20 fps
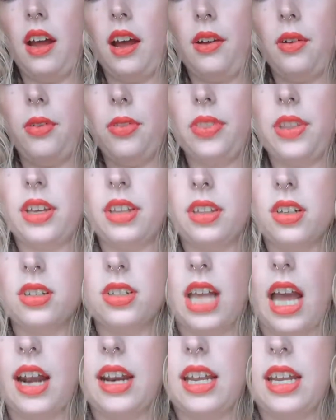I don't think there's
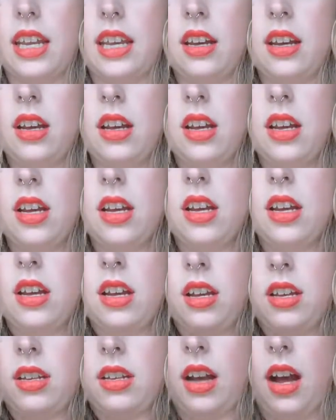any
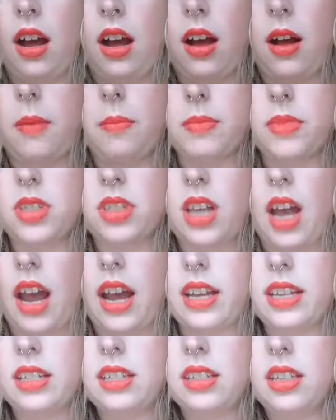
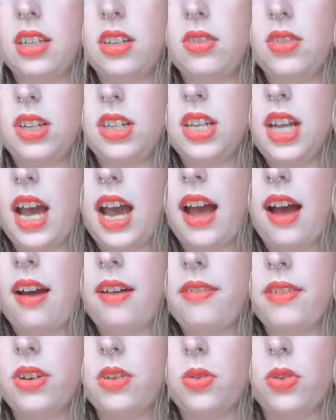size that you need to have
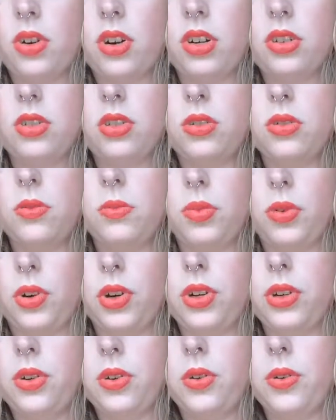in order to
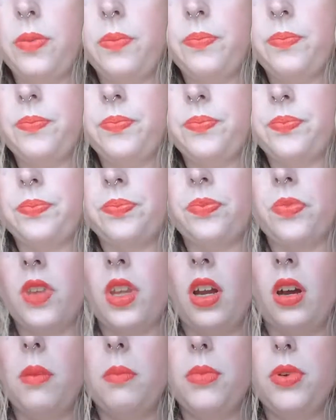brew
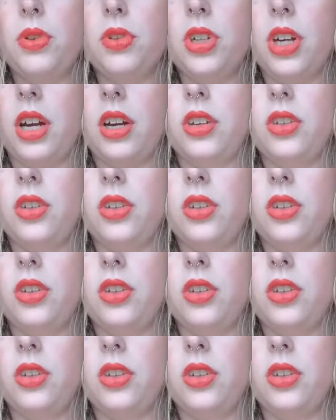kombucha.